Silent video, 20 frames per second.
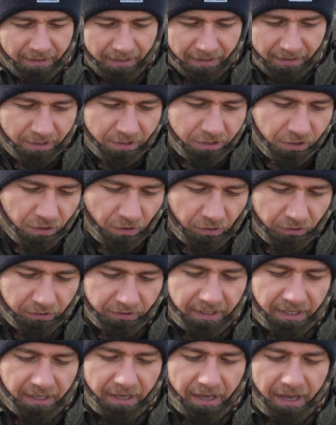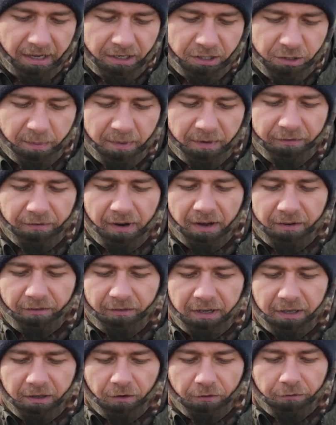think it's called the HP5,
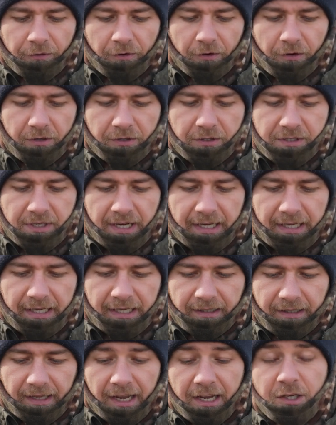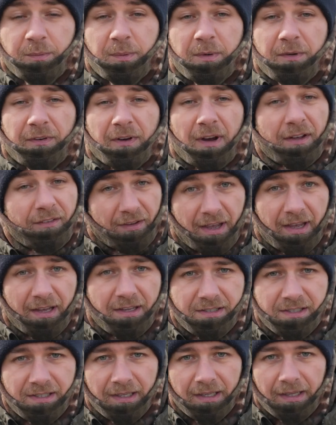Recon Force Elite, HP5,
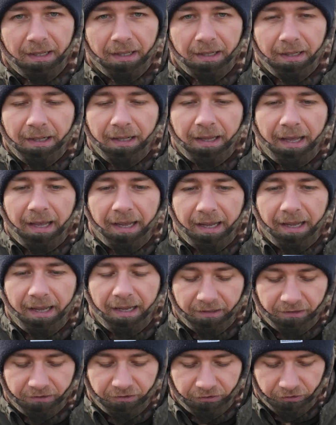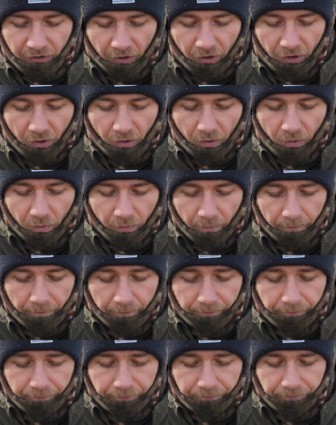yes. And so
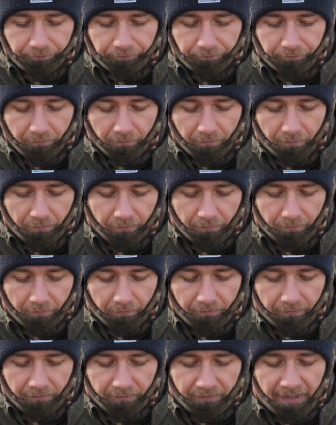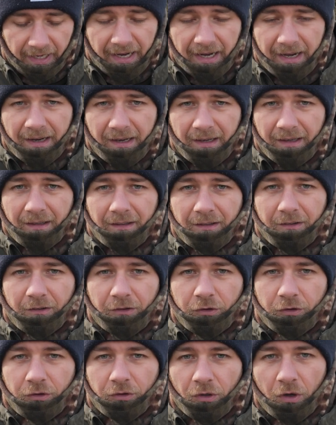they
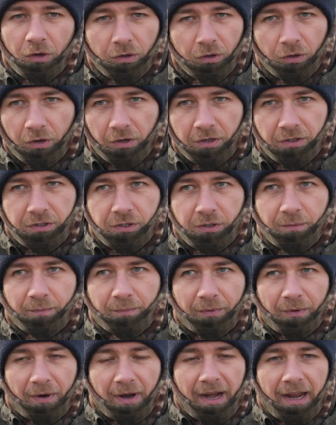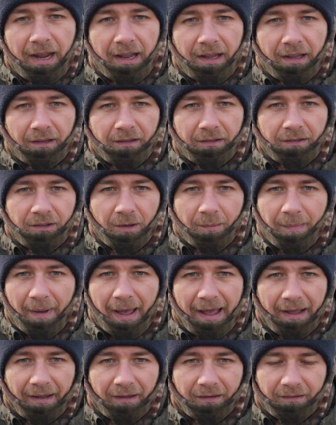not going to break the
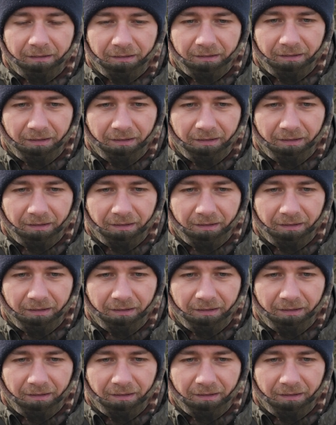bank.